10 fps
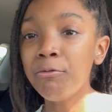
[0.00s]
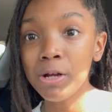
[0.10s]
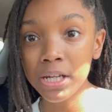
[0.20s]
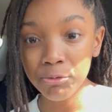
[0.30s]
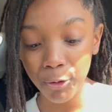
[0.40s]

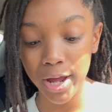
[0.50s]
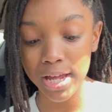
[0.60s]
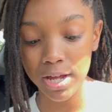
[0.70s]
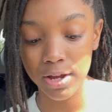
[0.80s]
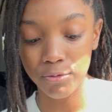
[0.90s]
really
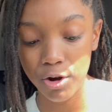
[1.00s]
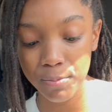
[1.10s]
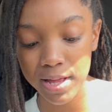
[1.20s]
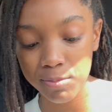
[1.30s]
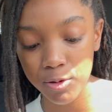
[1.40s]
rate
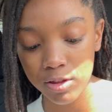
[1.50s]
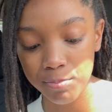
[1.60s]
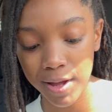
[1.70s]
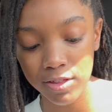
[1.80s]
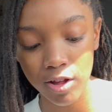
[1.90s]
romance books
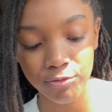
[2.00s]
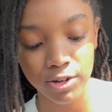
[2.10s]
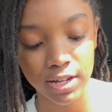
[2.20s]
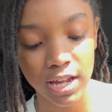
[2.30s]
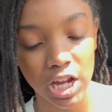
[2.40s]
based off
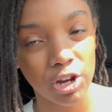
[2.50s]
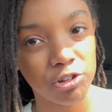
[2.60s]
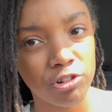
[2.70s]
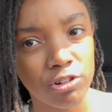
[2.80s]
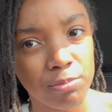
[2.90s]
of the
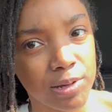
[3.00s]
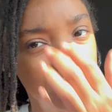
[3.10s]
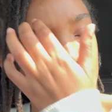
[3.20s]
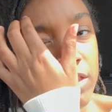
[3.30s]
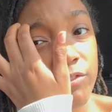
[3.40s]
characters,
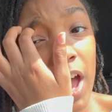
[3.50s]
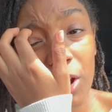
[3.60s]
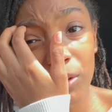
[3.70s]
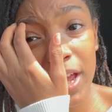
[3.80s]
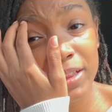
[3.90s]
because if I
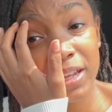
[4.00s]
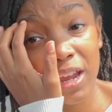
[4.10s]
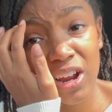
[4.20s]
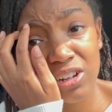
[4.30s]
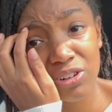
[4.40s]
don't like the
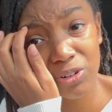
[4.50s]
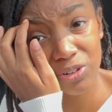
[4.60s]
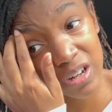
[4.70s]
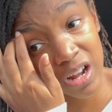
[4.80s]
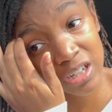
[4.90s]

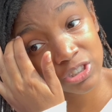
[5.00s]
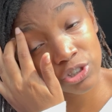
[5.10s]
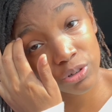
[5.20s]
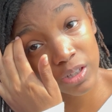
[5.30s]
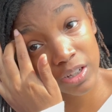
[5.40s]
characters, I
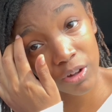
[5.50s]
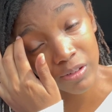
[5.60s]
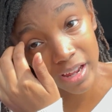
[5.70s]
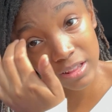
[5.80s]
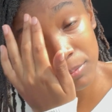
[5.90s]
truly don't
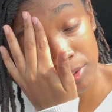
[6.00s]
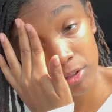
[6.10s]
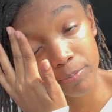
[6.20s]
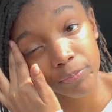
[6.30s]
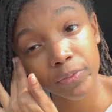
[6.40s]
like the
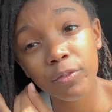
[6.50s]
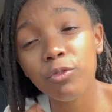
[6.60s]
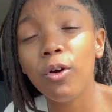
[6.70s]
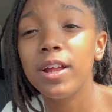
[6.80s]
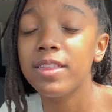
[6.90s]
book.
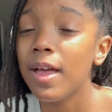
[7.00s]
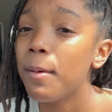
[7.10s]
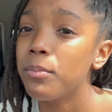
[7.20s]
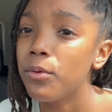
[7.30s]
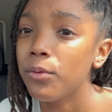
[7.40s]
For
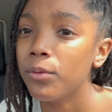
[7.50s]
example,